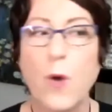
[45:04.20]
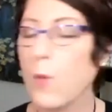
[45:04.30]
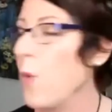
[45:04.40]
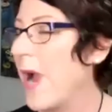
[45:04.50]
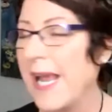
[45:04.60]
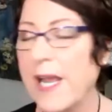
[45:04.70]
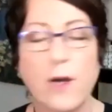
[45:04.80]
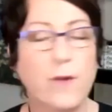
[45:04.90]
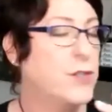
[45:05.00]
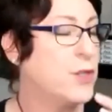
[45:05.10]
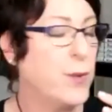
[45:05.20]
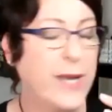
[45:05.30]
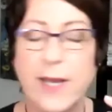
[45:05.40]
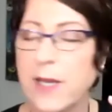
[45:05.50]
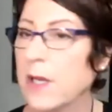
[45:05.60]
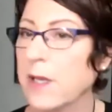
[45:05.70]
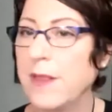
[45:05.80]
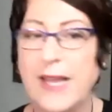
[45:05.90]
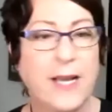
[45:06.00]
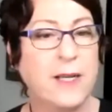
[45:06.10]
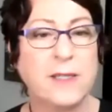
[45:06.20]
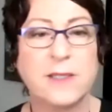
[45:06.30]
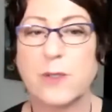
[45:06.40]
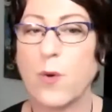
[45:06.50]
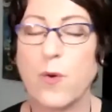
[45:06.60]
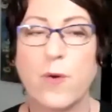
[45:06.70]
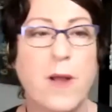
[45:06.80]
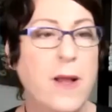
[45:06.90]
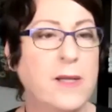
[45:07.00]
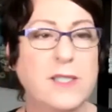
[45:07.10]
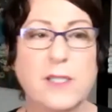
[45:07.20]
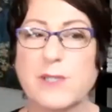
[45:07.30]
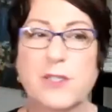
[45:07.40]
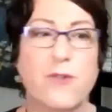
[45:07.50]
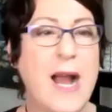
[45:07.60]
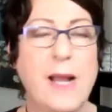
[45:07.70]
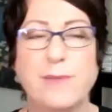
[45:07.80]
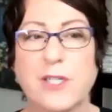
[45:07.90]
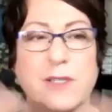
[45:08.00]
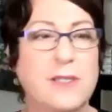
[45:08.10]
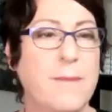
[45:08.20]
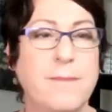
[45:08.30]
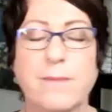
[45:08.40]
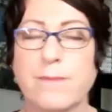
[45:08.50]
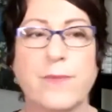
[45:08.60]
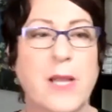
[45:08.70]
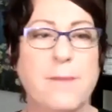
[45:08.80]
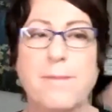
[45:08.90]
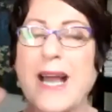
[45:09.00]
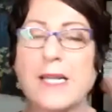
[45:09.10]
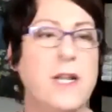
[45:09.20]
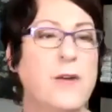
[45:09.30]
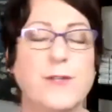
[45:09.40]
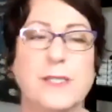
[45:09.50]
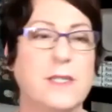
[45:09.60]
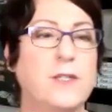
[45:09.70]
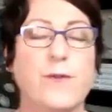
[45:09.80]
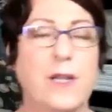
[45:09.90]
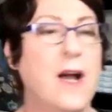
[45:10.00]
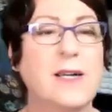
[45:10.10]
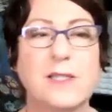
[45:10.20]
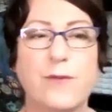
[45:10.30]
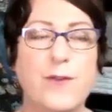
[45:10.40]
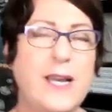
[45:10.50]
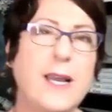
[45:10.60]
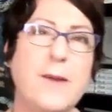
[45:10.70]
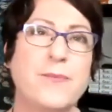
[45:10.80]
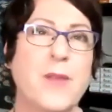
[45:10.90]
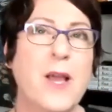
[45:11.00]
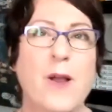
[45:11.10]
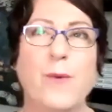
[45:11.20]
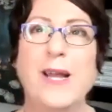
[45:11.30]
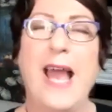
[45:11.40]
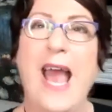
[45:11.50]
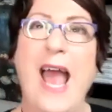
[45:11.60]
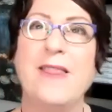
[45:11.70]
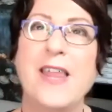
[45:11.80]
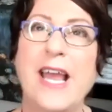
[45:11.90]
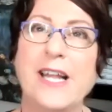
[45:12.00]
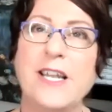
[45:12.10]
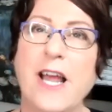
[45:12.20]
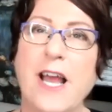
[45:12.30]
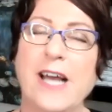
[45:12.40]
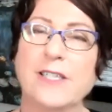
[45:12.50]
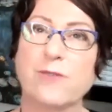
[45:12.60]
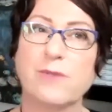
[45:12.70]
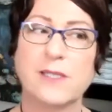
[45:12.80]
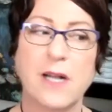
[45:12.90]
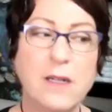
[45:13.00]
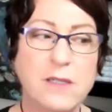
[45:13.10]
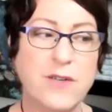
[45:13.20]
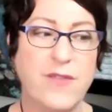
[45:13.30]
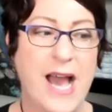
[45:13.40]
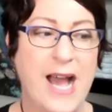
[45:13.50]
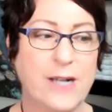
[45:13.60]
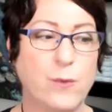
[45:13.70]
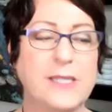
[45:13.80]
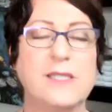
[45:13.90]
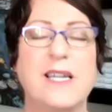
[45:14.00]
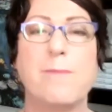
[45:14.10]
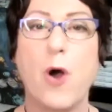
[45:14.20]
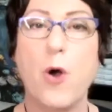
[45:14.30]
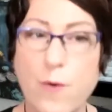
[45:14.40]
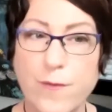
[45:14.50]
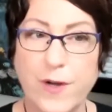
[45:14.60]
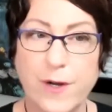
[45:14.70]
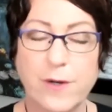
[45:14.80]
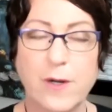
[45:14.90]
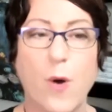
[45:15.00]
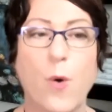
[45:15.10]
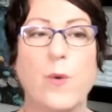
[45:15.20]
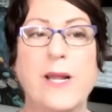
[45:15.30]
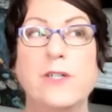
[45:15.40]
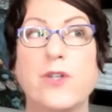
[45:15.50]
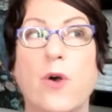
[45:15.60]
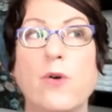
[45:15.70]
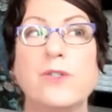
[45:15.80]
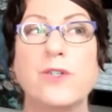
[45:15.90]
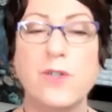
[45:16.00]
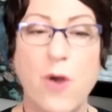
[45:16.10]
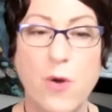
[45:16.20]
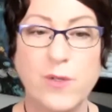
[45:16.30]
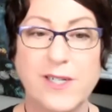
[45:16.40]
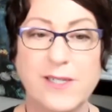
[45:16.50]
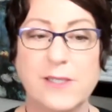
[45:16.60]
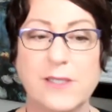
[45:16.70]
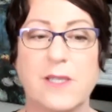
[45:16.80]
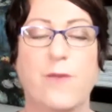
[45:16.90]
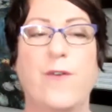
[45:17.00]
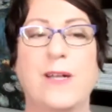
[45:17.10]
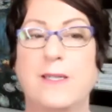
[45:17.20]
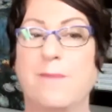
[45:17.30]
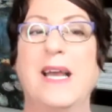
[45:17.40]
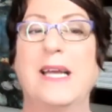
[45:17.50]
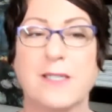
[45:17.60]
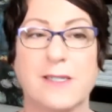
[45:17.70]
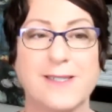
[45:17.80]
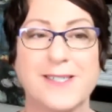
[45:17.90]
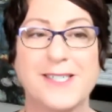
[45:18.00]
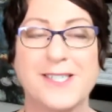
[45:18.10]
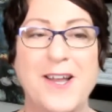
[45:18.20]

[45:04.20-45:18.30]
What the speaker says: way of doing things or subscribe to some magnificent philosophy. And then as a result of that, we step over or we don't notice the fundamentals.